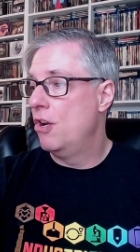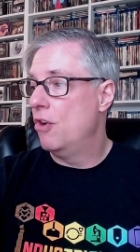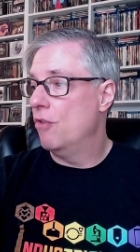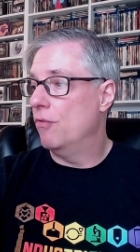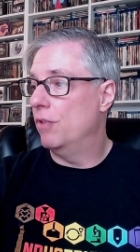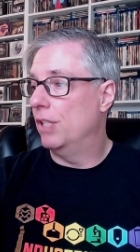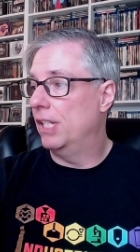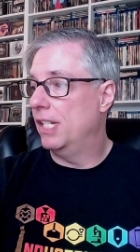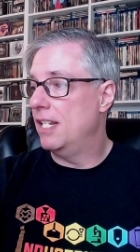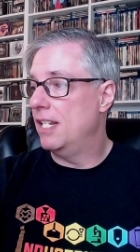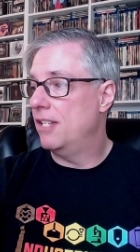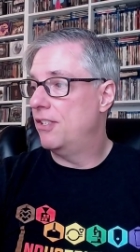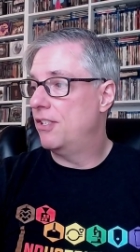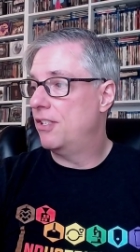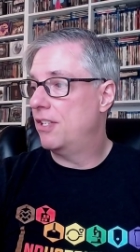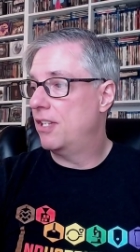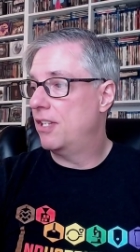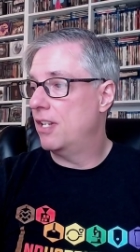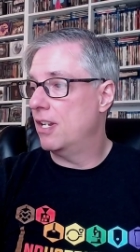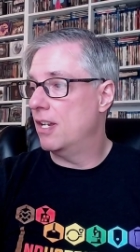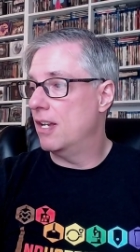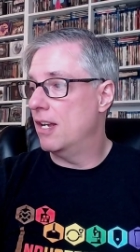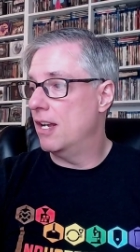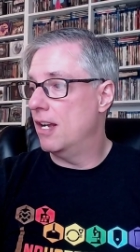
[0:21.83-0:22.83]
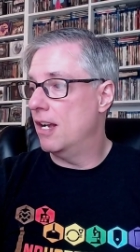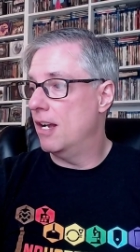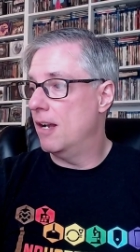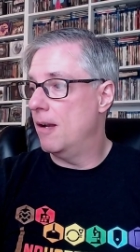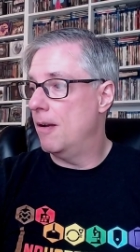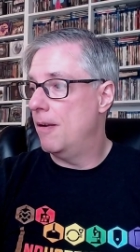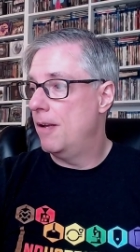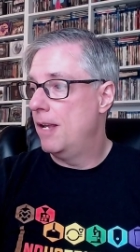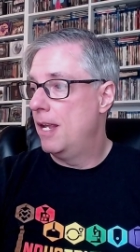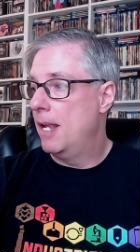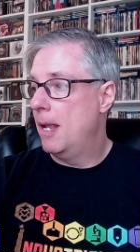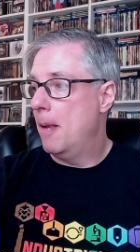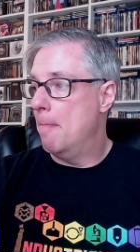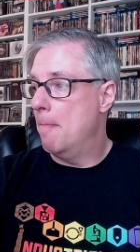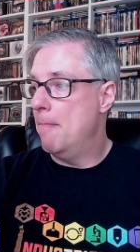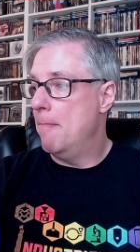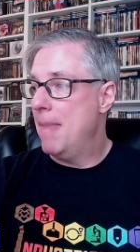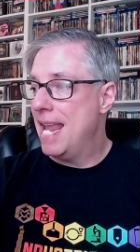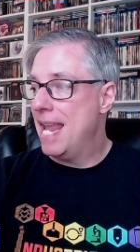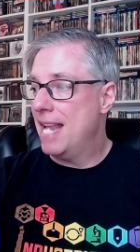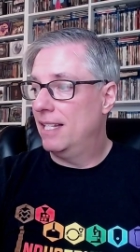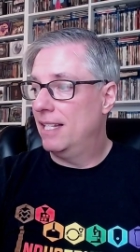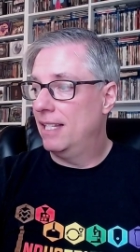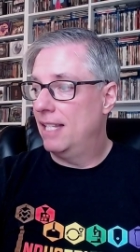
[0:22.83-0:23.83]
released uh,
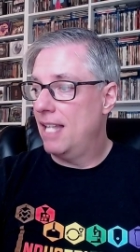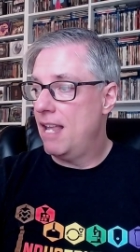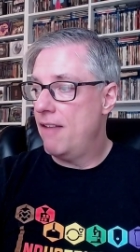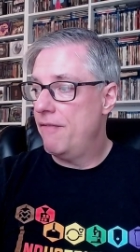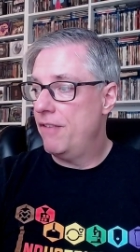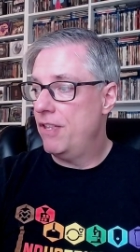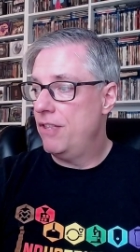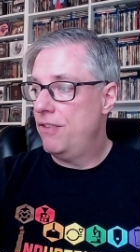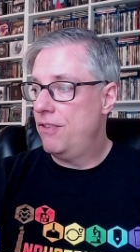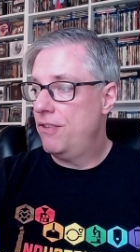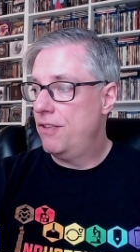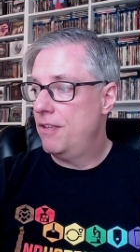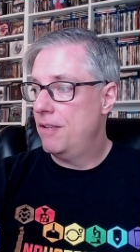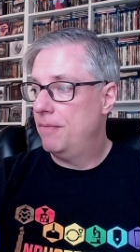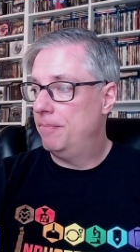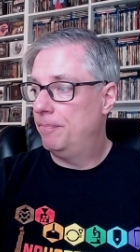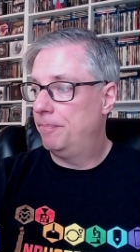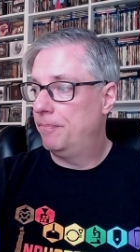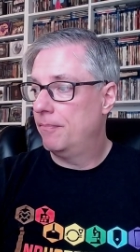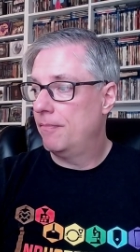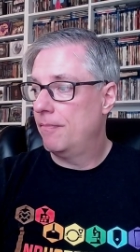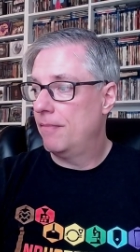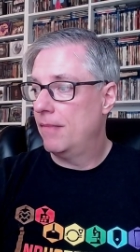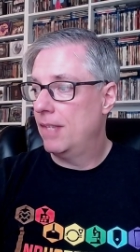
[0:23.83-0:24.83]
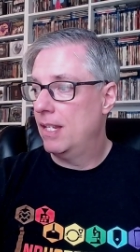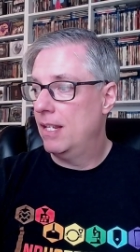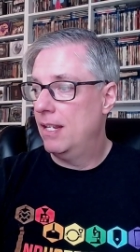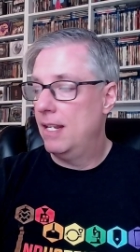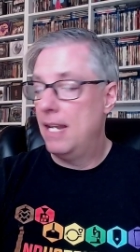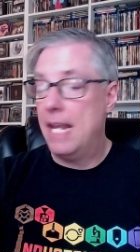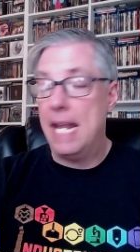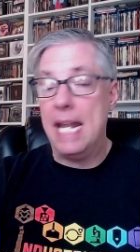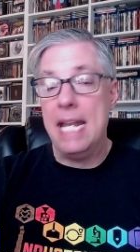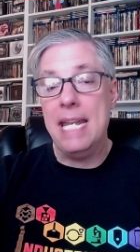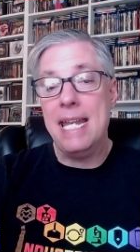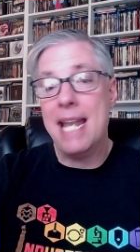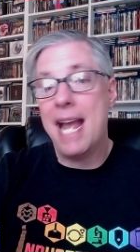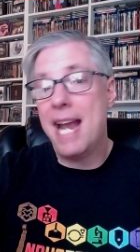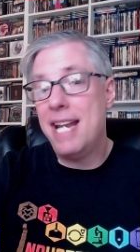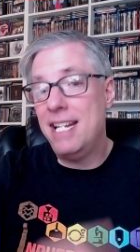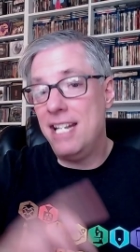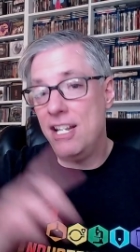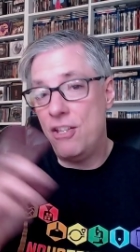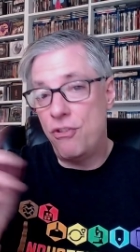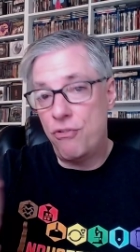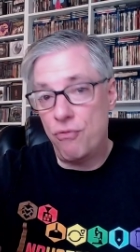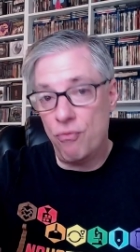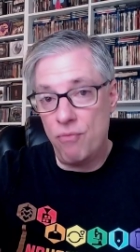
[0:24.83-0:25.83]
May 11th, in
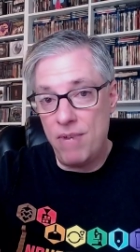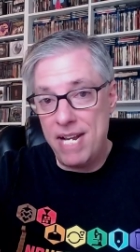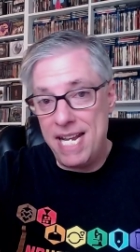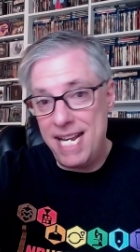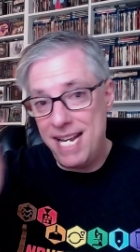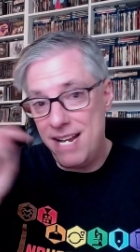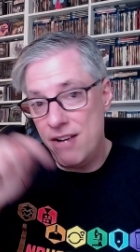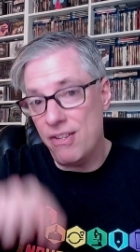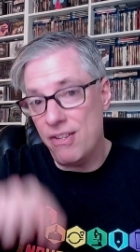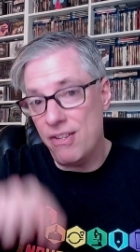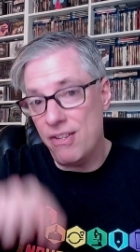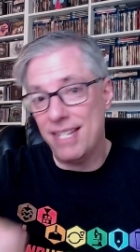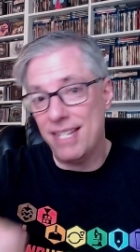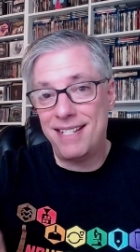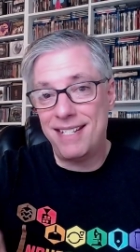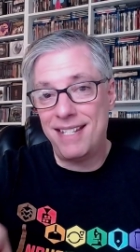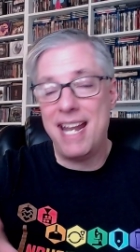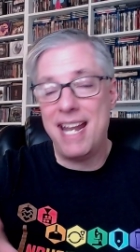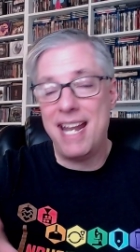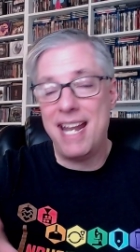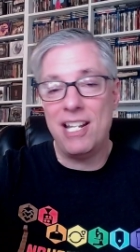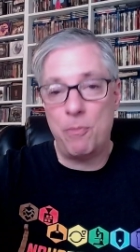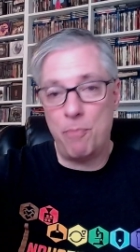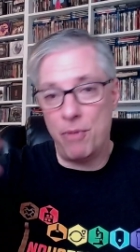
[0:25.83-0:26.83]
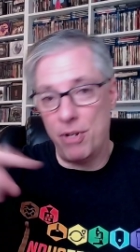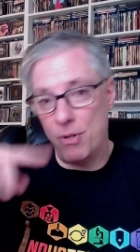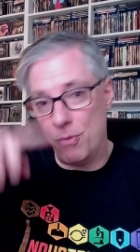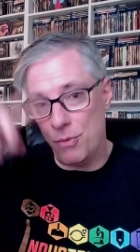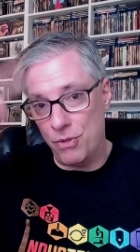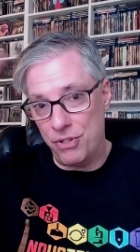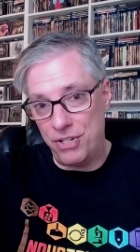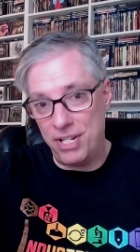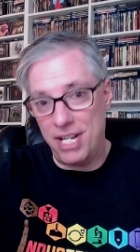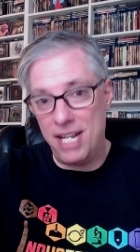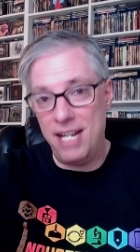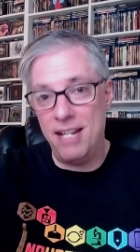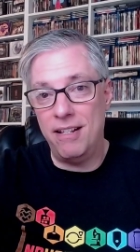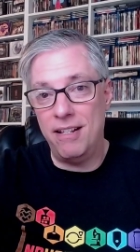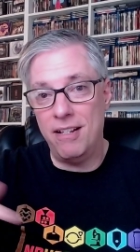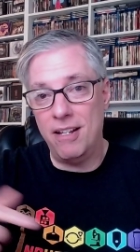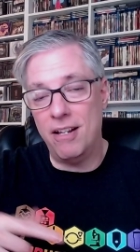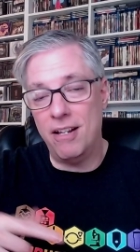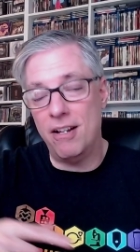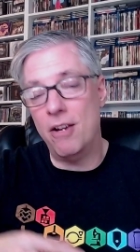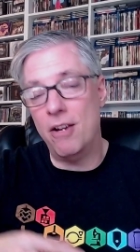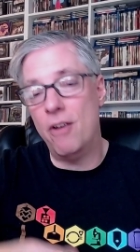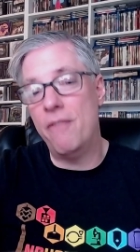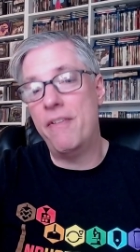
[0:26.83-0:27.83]
93 here in the States, but it was in
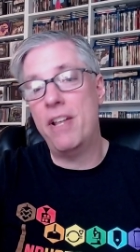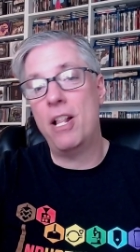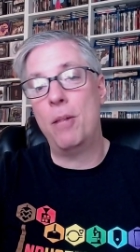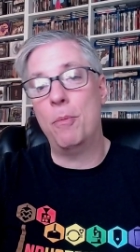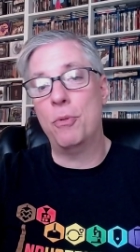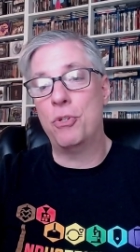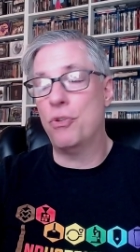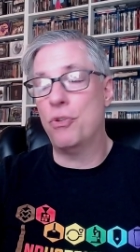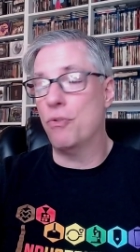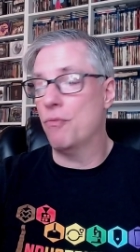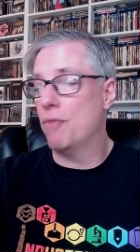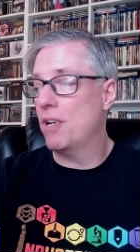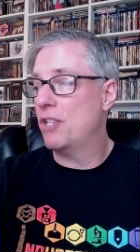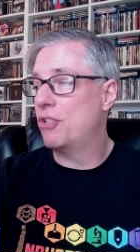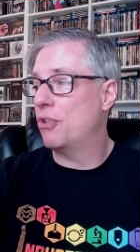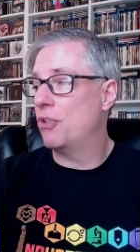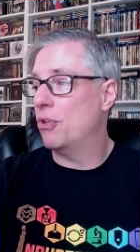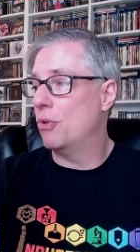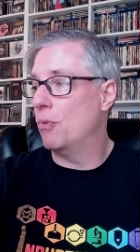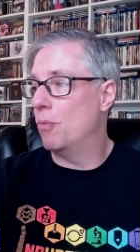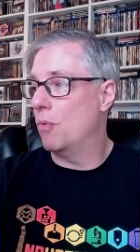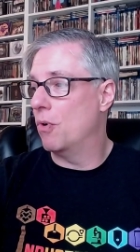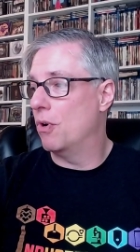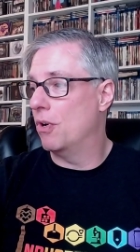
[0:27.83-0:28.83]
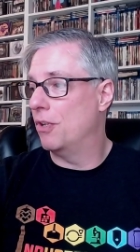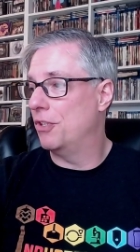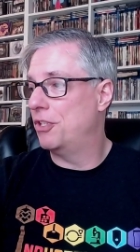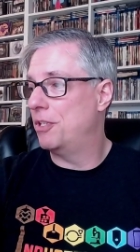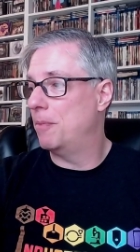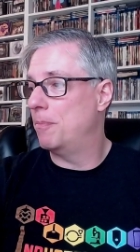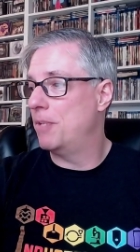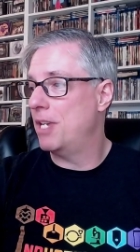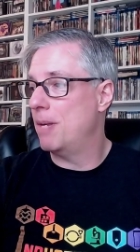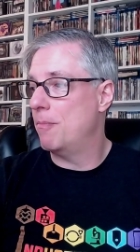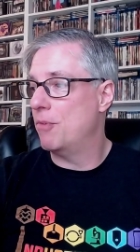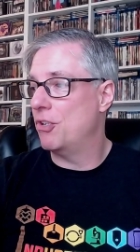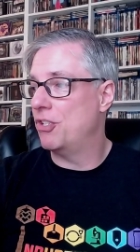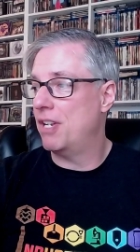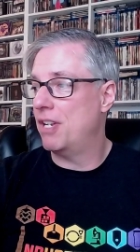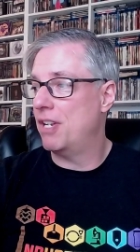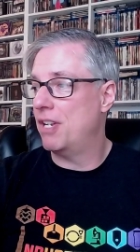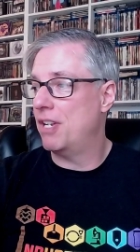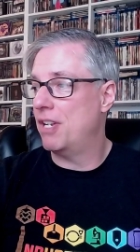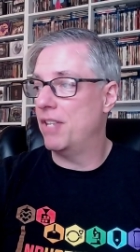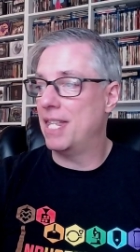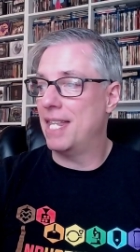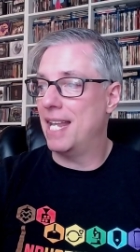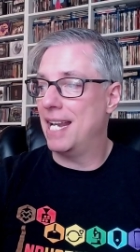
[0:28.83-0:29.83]
uh, available to the rest of the world September
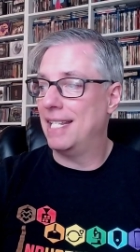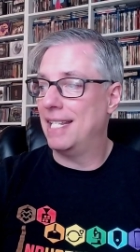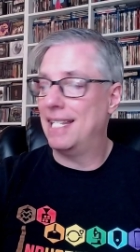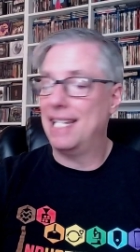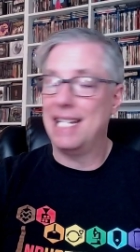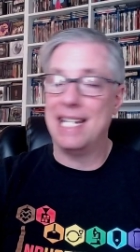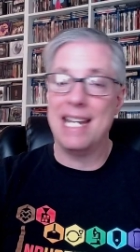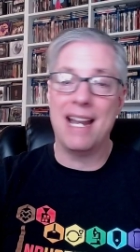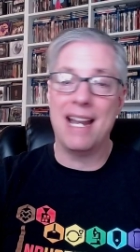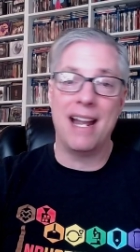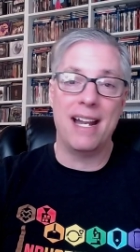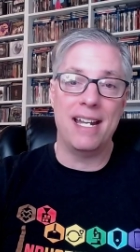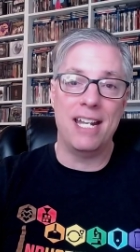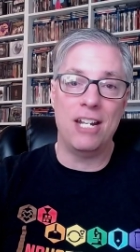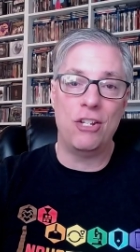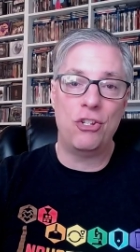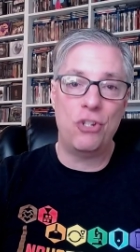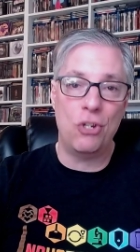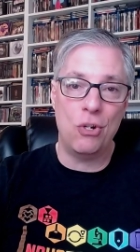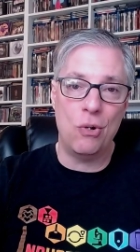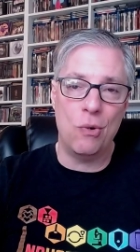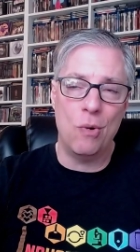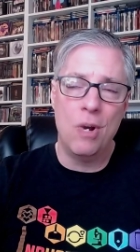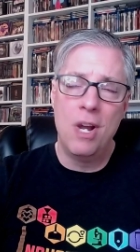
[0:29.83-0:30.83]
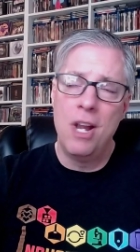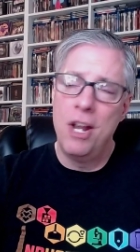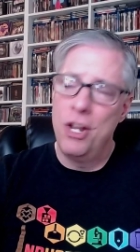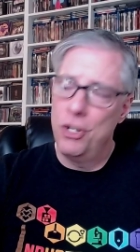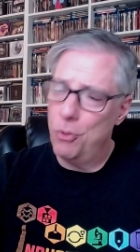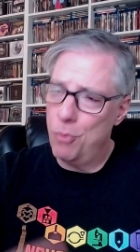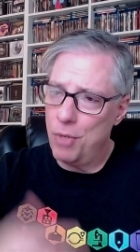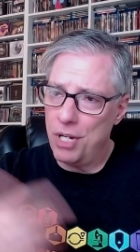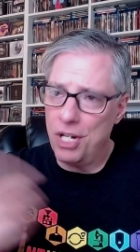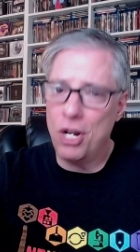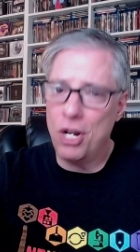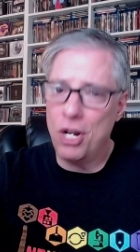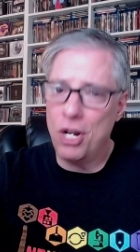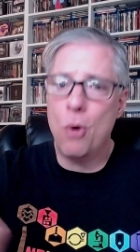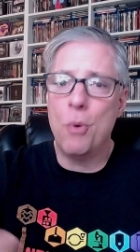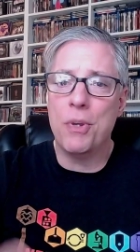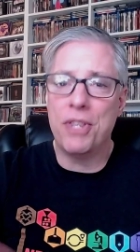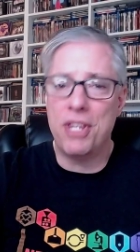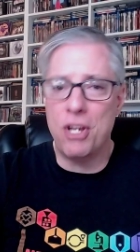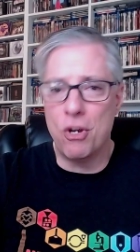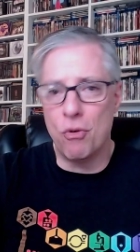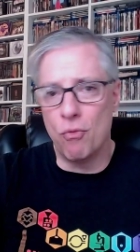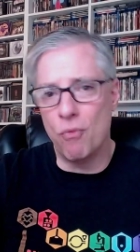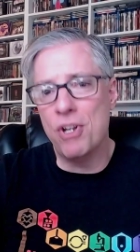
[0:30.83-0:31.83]
7th, 1992. So we're going to go with
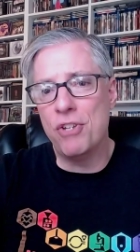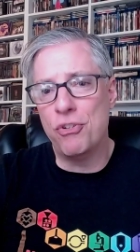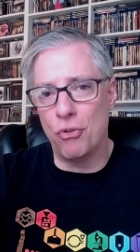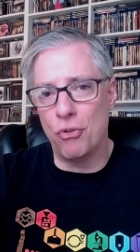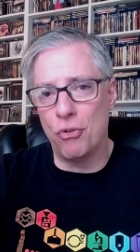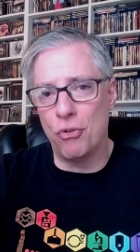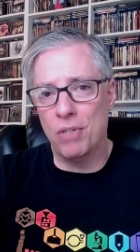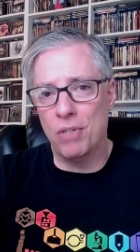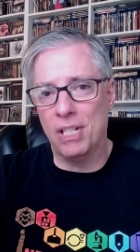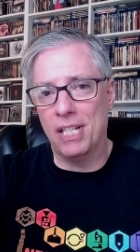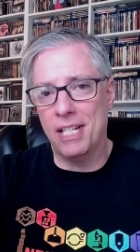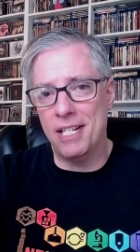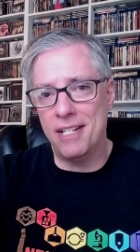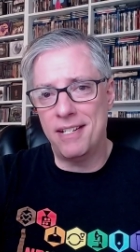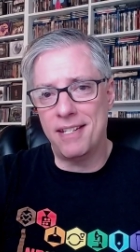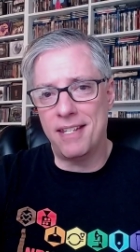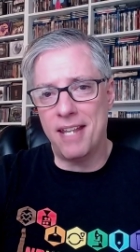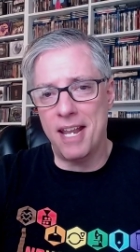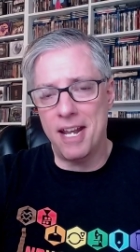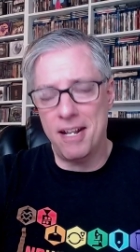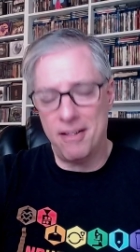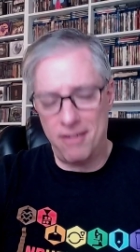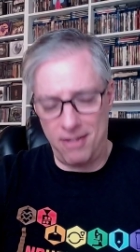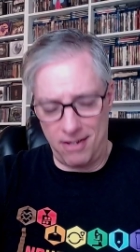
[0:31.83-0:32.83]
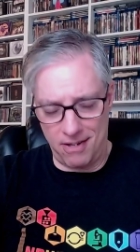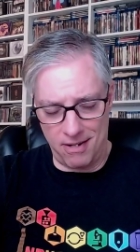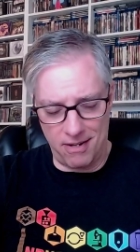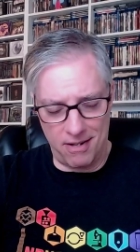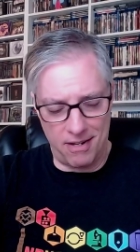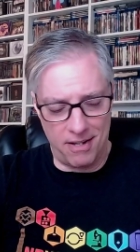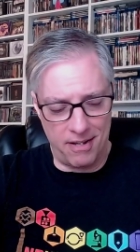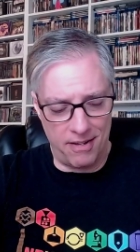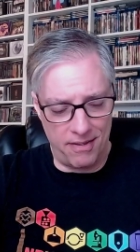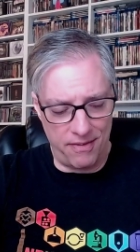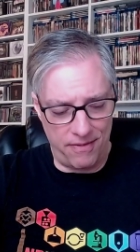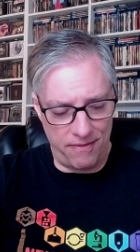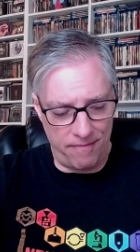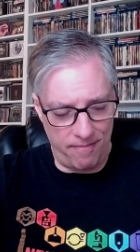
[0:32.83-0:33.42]
the original release date. Uh,